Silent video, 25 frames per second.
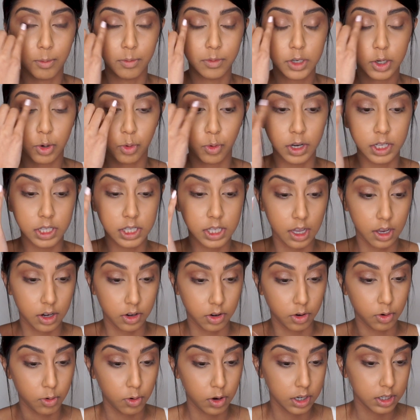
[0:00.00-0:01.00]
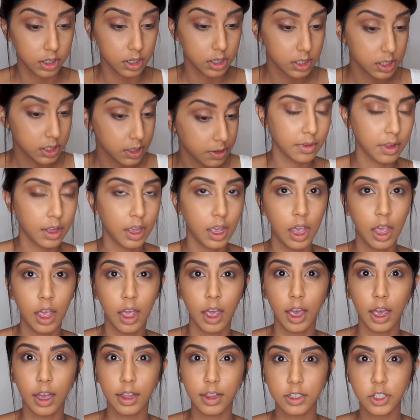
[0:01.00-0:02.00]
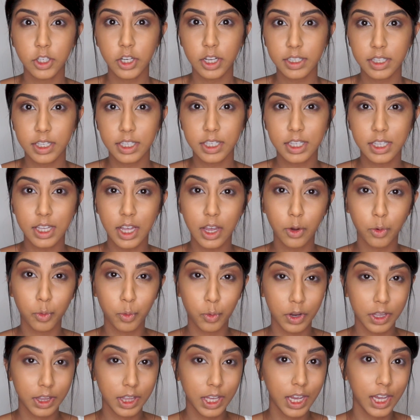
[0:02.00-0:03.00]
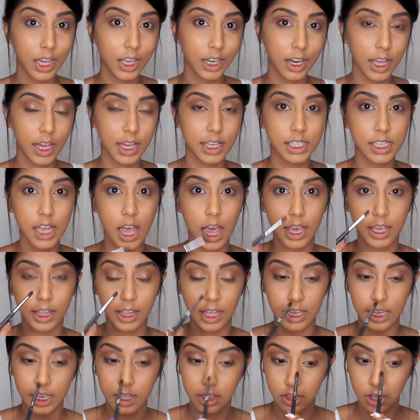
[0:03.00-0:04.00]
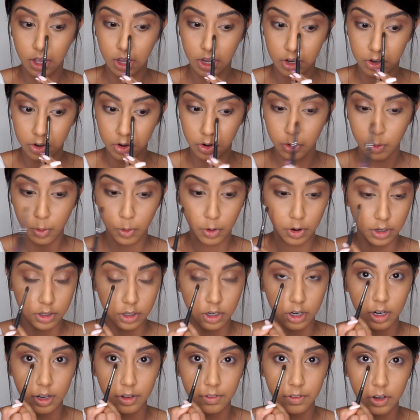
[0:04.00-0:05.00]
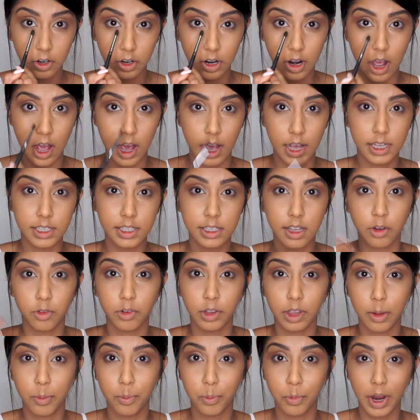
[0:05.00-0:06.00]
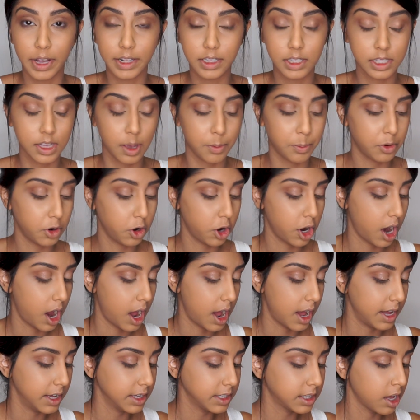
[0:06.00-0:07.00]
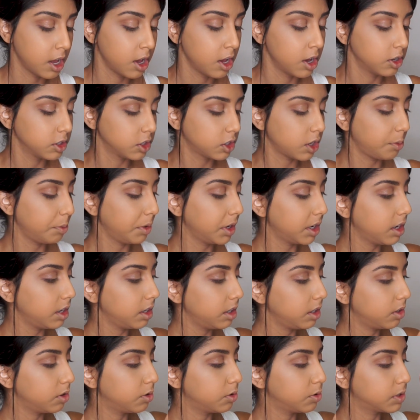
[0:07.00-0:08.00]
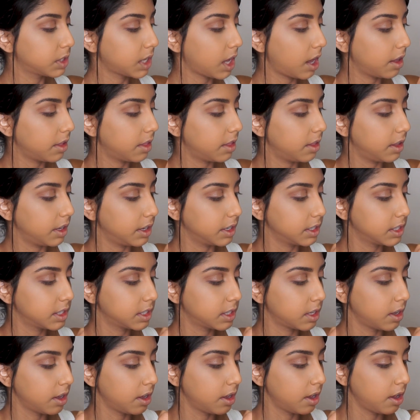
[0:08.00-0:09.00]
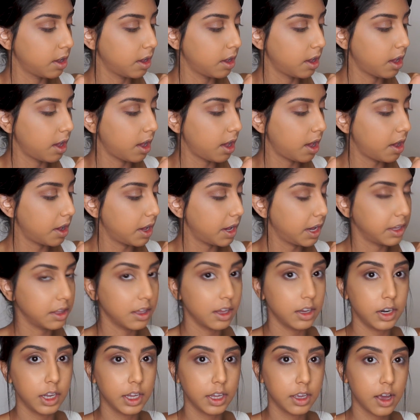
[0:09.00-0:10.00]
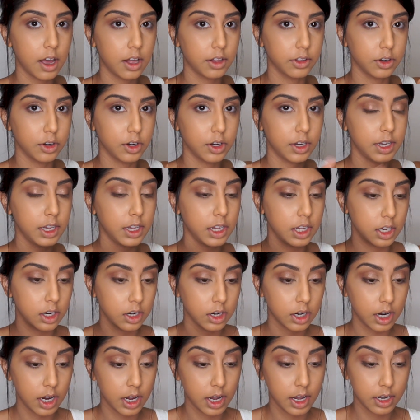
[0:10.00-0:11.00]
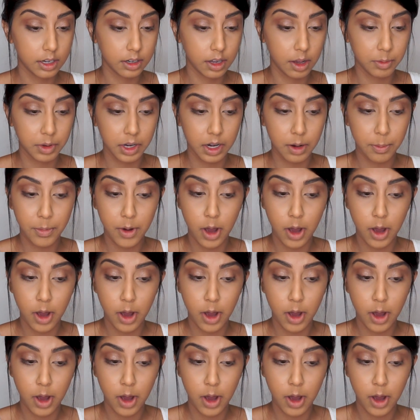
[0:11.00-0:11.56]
towards the inner corners. And then she has this like really nice highlight in the inner corner of her eyes that really brightens up her eyes. So I'm going to use this highlighting color here, and I'm going to